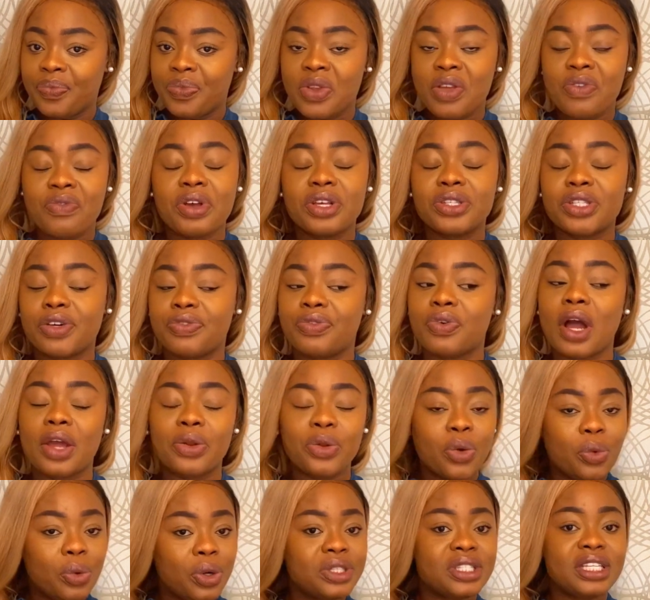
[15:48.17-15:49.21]
First of all, I
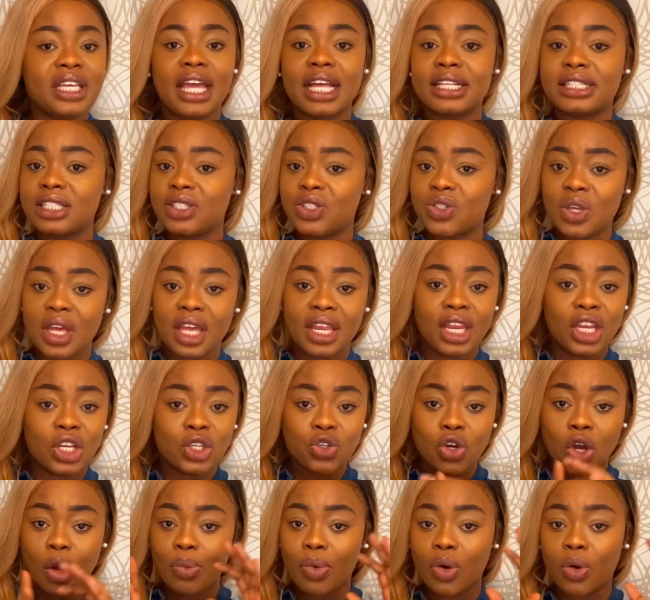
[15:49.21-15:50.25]
don't want to get into any
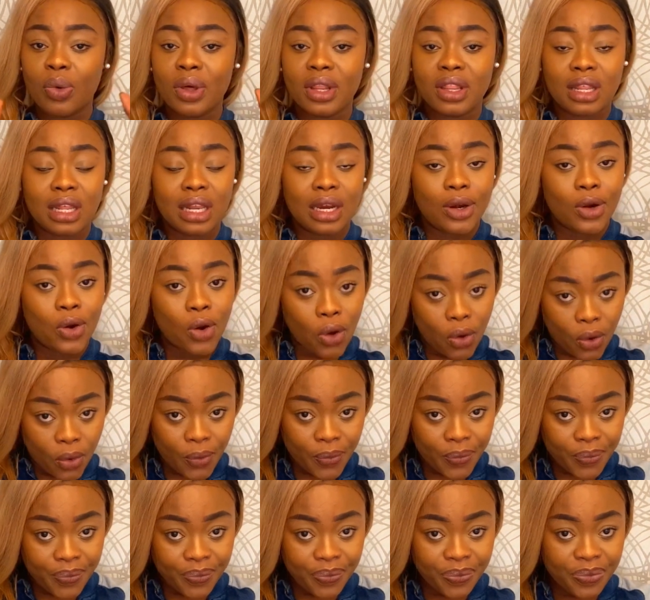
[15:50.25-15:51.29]
trouble with the law.